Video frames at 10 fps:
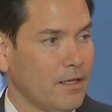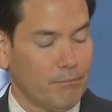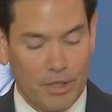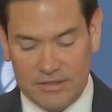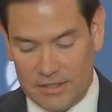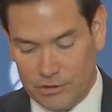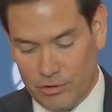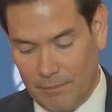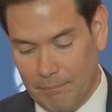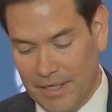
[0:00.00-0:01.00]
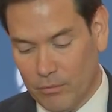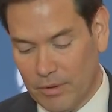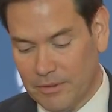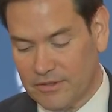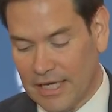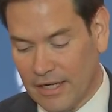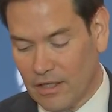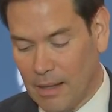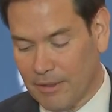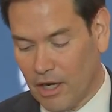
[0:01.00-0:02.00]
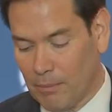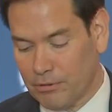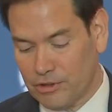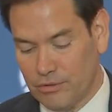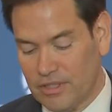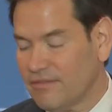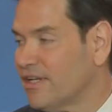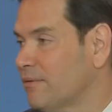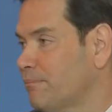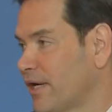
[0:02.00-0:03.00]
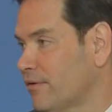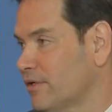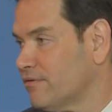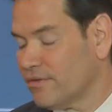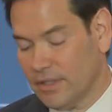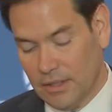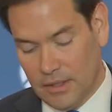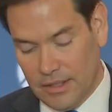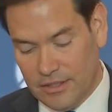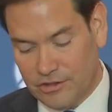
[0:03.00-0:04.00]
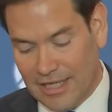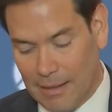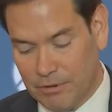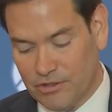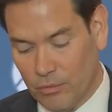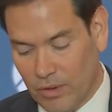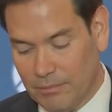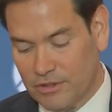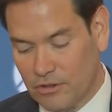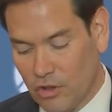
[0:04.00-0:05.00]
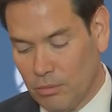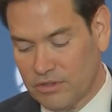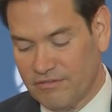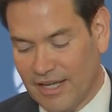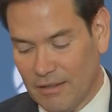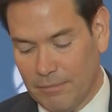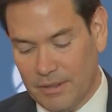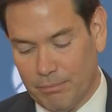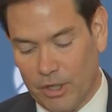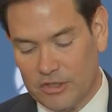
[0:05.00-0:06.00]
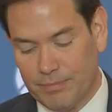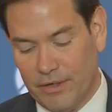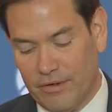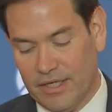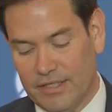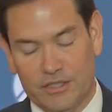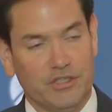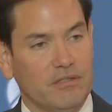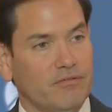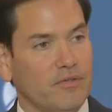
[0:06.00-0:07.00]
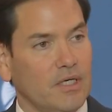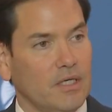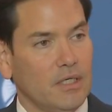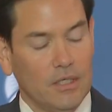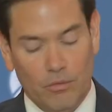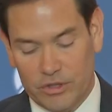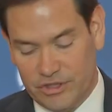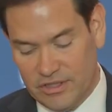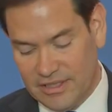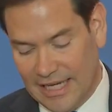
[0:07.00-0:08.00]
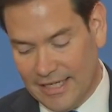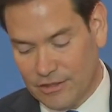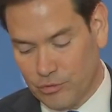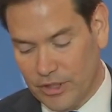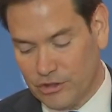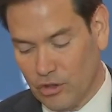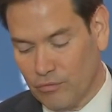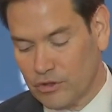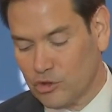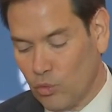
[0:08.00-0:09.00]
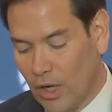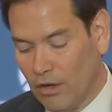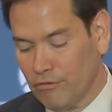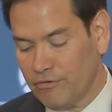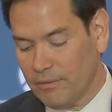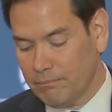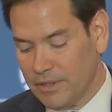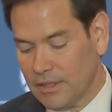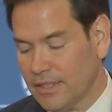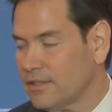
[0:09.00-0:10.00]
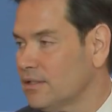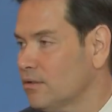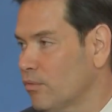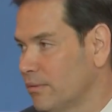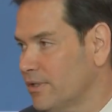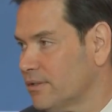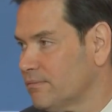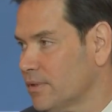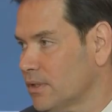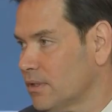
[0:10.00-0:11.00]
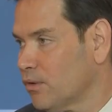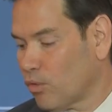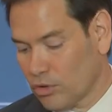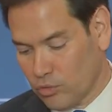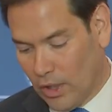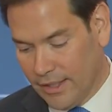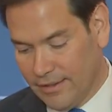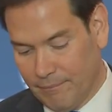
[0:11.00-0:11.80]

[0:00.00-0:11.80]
President Trump made women's economic opportunity an imperative. He established the Women's Global Development and Prosperity Initiative, which to date has reached over 12 million women worldwide.